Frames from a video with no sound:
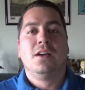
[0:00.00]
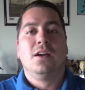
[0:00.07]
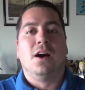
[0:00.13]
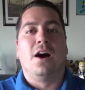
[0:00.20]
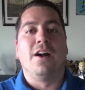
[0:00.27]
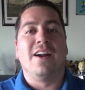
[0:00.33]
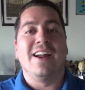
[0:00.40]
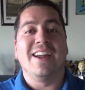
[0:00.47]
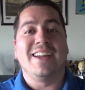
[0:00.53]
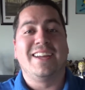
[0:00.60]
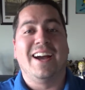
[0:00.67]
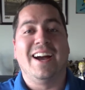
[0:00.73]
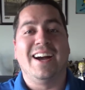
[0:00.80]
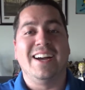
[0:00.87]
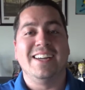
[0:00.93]
Alright
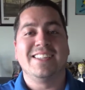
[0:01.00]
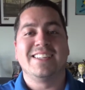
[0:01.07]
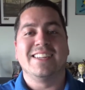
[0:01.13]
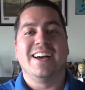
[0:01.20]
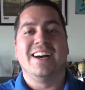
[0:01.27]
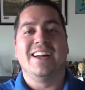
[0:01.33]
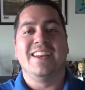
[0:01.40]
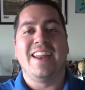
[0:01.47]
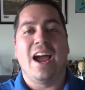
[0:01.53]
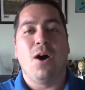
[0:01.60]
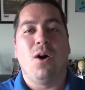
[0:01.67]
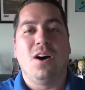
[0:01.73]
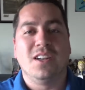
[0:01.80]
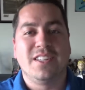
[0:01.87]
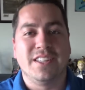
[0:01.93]
guys, now
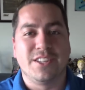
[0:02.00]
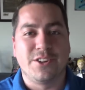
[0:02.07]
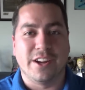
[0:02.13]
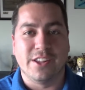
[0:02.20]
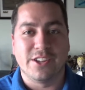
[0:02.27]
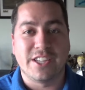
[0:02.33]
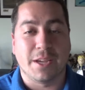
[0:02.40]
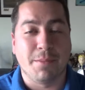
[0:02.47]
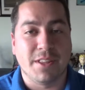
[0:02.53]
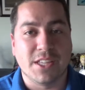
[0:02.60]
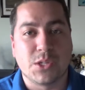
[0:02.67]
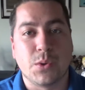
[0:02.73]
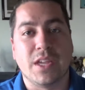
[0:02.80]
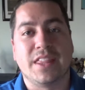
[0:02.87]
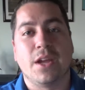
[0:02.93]
on to the trailer segment
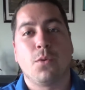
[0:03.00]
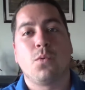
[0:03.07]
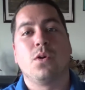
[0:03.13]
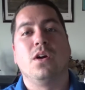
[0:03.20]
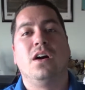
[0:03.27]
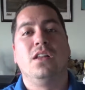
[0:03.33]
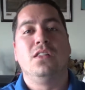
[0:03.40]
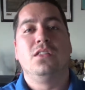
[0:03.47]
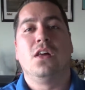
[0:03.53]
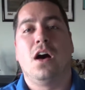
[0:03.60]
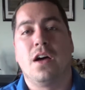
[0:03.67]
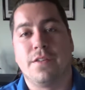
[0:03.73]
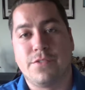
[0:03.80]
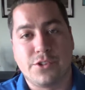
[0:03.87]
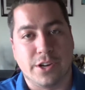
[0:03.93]
this week. There were a
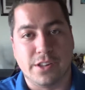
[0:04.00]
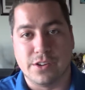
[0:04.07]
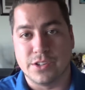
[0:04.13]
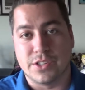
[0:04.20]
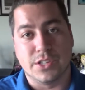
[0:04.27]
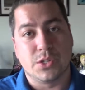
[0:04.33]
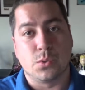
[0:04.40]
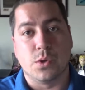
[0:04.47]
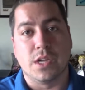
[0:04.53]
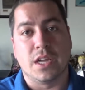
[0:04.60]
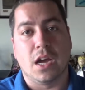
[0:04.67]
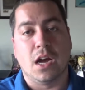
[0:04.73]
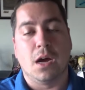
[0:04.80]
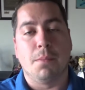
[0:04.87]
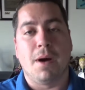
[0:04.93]
lot of trailers this week.
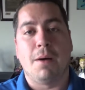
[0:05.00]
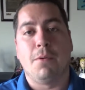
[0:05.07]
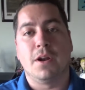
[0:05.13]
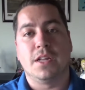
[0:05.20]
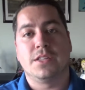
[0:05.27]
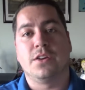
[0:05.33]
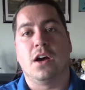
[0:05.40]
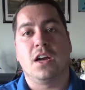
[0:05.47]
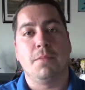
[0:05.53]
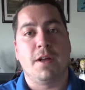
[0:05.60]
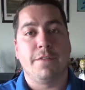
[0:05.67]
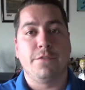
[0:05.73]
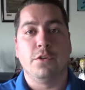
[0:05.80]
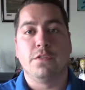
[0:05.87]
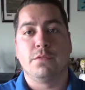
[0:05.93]
I want to talk about a
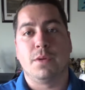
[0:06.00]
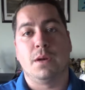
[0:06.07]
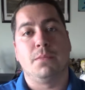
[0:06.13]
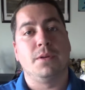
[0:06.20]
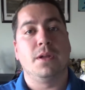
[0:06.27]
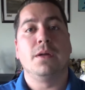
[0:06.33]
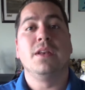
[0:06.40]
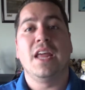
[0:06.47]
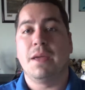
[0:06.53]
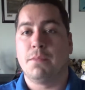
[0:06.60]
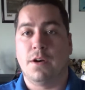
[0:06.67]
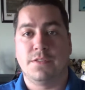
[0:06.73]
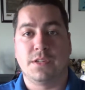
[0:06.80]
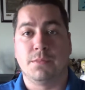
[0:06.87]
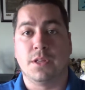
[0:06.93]
few of them, and I'm going to name
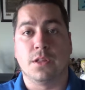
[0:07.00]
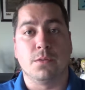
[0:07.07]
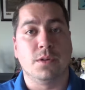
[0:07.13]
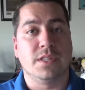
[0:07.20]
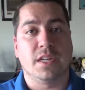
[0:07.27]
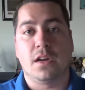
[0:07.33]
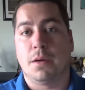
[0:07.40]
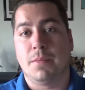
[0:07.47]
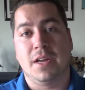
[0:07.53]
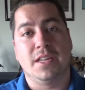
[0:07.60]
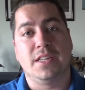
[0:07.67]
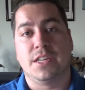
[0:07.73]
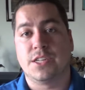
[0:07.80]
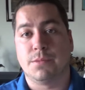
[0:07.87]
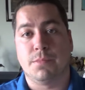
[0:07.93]
off some of the other ones that caught my
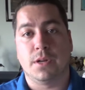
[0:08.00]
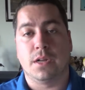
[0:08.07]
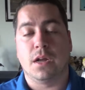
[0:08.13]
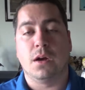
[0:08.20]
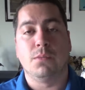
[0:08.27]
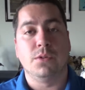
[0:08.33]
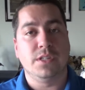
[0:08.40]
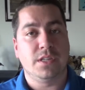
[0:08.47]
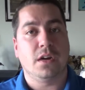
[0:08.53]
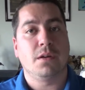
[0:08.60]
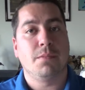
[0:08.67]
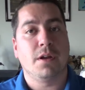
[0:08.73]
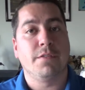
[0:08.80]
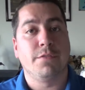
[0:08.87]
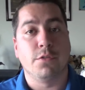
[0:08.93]
attention, but I'll only talk
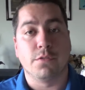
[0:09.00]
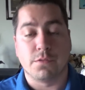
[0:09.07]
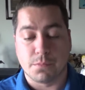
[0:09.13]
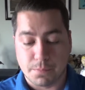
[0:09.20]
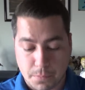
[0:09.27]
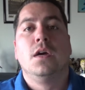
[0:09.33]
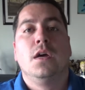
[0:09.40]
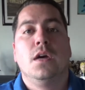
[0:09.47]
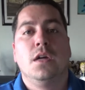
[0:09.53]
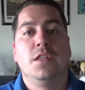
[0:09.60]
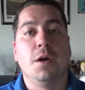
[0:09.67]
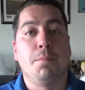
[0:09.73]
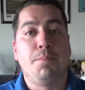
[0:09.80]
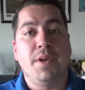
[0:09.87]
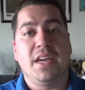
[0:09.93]
about a few of them.
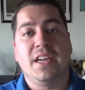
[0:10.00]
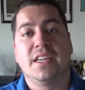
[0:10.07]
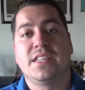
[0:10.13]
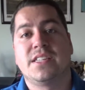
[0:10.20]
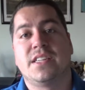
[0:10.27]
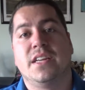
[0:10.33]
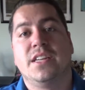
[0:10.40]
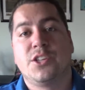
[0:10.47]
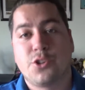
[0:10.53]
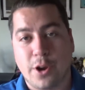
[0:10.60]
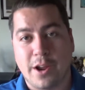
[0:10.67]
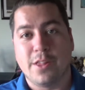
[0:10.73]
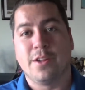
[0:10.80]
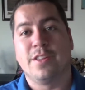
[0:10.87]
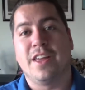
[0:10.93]
The biggest
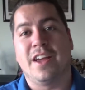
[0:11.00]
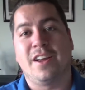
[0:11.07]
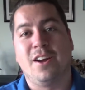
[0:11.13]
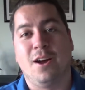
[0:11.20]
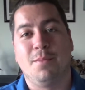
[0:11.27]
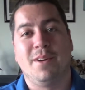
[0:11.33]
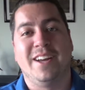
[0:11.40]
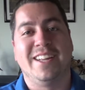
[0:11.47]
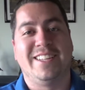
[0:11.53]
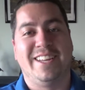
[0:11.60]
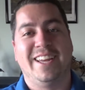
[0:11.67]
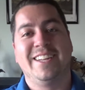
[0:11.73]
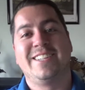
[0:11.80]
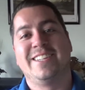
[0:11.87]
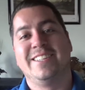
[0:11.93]
trailer that caught my
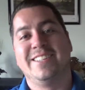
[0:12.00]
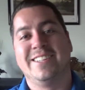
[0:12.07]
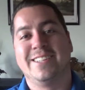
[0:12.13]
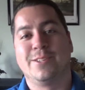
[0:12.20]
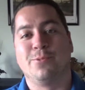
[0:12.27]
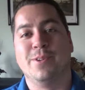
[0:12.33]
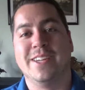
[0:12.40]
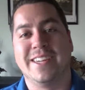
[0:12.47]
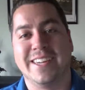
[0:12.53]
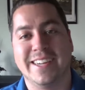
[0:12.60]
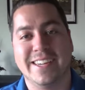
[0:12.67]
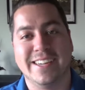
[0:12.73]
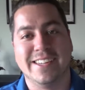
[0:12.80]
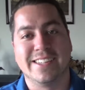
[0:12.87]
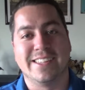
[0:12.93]
attention this week
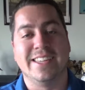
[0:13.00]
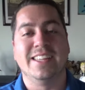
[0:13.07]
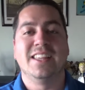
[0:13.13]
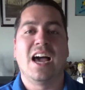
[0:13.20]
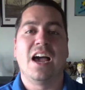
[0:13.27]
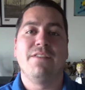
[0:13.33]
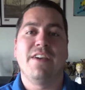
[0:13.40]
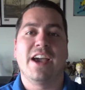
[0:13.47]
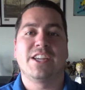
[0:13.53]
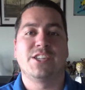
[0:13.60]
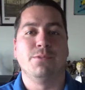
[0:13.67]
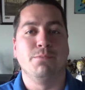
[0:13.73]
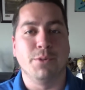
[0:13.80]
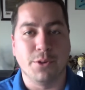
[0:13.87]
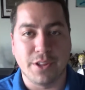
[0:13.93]
is the
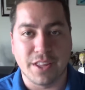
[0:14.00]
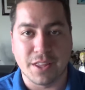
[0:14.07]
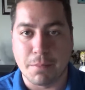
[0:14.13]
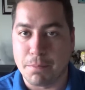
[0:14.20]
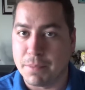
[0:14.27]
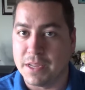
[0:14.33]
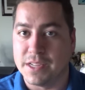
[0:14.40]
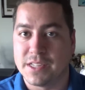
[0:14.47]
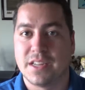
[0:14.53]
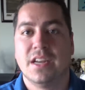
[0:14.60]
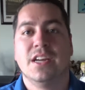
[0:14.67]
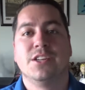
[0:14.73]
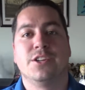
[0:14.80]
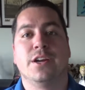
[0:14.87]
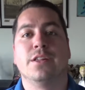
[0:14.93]
live-action Beauty and the Beast
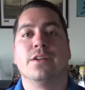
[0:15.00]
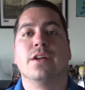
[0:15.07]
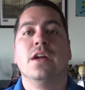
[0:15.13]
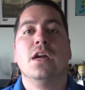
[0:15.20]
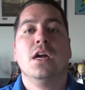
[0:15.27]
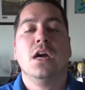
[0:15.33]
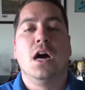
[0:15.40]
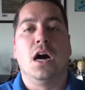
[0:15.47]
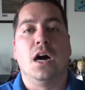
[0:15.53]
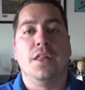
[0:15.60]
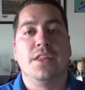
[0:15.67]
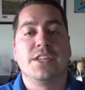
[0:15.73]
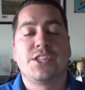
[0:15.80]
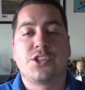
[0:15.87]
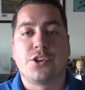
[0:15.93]
trailer.
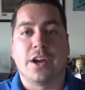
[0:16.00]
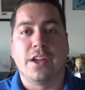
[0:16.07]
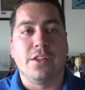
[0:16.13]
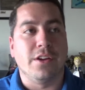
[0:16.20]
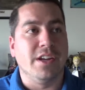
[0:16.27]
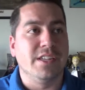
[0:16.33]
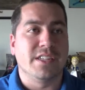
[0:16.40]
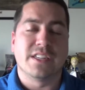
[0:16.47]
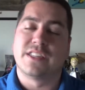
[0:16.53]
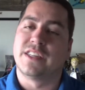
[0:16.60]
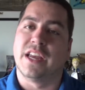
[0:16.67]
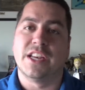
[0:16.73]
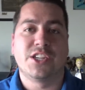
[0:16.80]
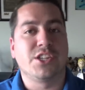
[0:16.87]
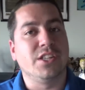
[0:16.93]
This trailer is
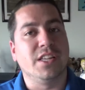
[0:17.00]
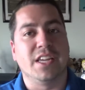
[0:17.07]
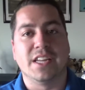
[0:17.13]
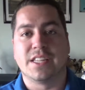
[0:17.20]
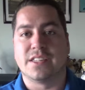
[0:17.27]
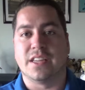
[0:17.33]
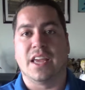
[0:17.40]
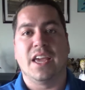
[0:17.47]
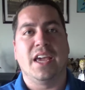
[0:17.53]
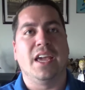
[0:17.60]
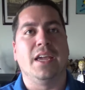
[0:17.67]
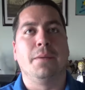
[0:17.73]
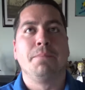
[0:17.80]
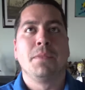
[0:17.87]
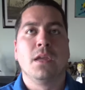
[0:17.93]
essentially, it's
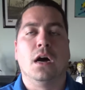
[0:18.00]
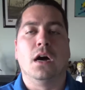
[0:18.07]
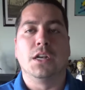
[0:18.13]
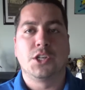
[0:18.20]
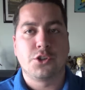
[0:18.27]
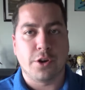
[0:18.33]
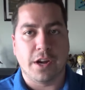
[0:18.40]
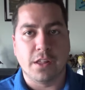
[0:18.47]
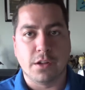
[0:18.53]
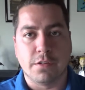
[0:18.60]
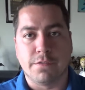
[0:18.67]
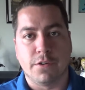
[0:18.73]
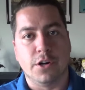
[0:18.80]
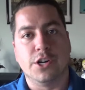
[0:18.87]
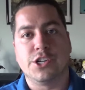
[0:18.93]
a trailer
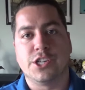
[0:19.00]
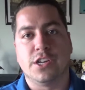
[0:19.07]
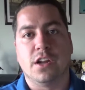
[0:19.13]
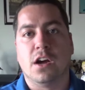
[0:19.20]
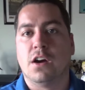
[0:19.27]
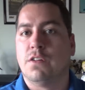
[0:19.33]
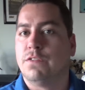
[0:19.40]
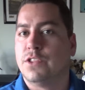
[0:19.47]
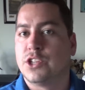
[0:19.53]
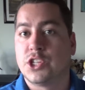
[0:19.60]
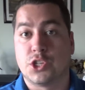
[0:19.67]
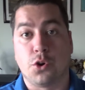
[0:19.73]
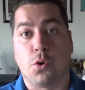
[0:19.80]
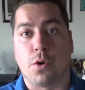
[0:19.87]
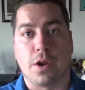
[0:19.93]
version of the
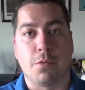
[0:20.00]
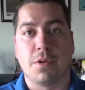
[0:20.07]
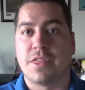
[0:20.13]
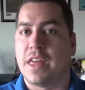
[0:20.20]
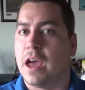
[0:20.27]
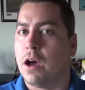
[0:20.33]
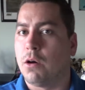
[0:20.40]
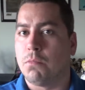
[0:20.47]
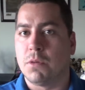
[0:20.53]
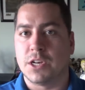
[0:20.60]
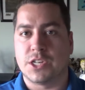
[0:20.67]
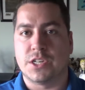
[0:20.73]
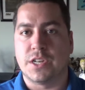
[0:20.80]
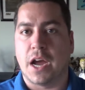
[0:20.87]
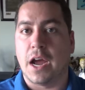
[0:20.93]
story, without
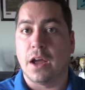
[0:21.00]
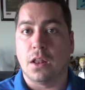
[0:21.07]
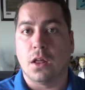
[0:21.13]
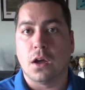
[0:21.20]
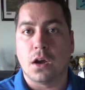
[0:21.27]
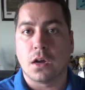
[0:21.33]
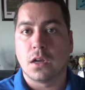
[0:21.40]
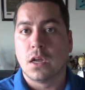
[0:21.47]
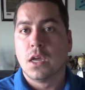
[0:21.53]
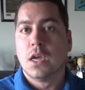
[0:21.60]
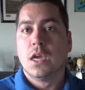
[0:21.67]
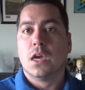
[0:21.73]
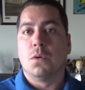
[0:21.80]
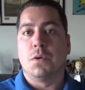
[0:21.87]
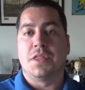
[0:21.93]
much dialogue,
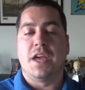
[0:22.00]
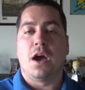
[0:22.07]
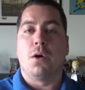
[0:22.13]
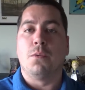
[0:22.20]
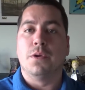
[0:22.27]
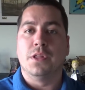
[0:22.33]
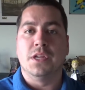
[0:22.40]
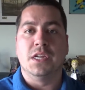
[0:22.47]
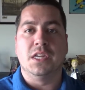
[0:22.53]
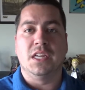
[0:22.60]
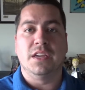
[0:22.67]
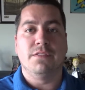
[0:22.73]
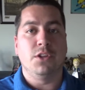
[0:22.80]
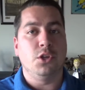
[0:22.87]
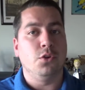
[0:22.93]
without really
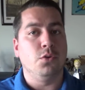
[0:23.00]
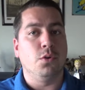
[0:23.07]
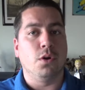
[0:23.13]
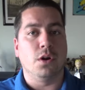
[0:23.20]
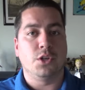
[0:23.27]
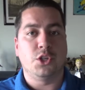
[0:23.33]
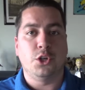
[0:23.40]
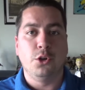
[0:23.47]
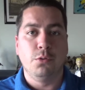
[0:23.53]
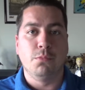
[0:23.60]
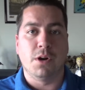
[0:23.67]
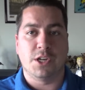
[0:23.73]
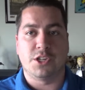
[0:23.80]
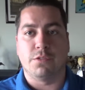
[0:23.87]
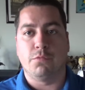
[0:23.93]
giving you too
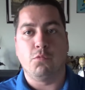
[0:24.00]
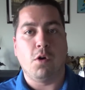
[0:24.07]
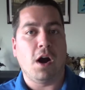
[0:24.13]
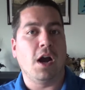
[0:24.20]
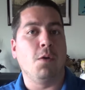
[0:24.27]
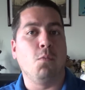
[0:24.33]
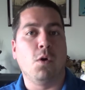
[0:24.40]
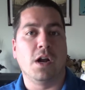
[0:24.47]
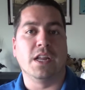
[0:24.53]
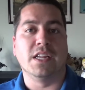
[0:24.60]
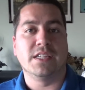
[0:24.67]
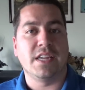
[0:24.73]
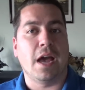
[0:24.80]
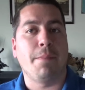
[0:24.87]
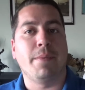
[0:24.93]
much of what
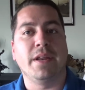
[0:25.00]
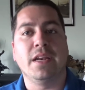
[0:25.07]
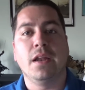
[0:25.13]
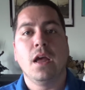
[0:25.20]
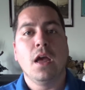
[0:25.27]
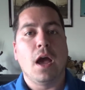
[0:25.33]
is happening.